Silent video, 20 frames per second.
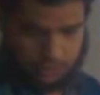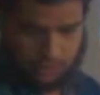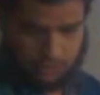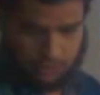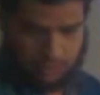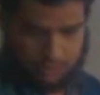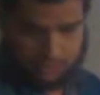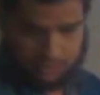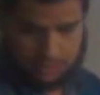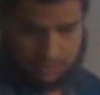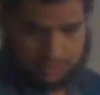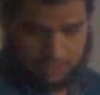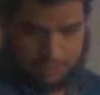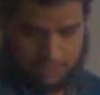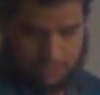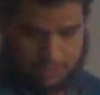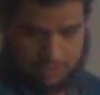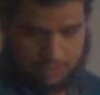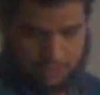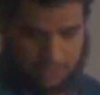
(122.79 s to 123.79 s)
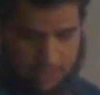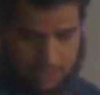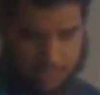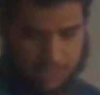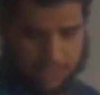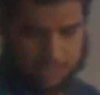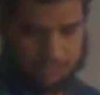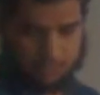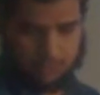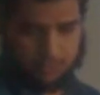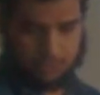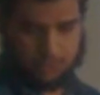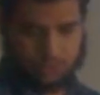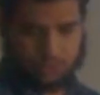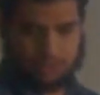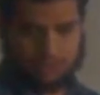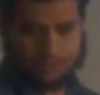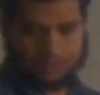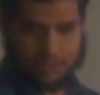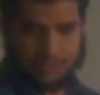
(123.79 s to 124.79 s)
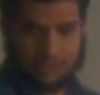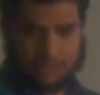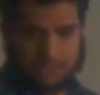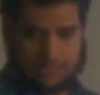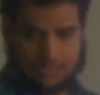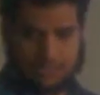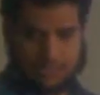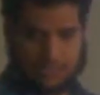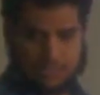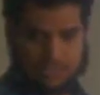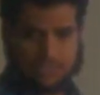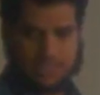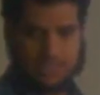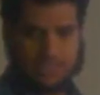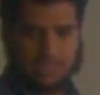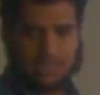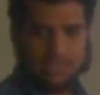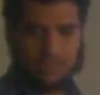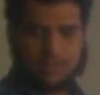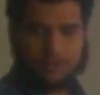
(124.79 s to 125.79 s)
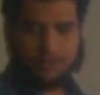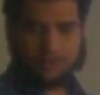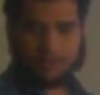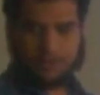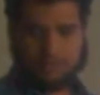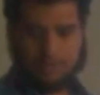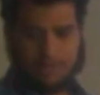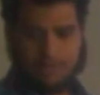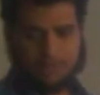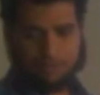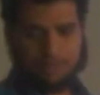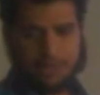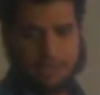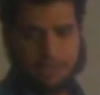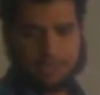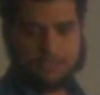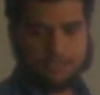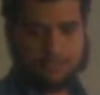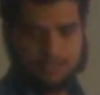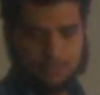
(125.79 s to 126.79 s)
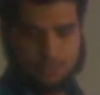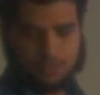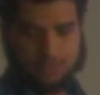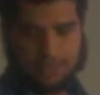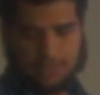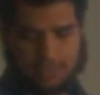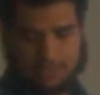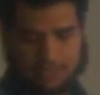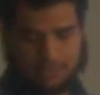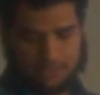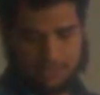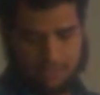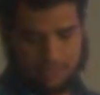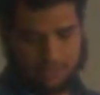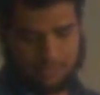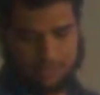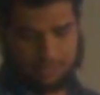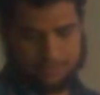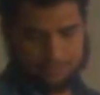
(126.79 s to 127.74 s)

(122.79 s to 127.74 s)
called hardwood, is the inner part of the trunk.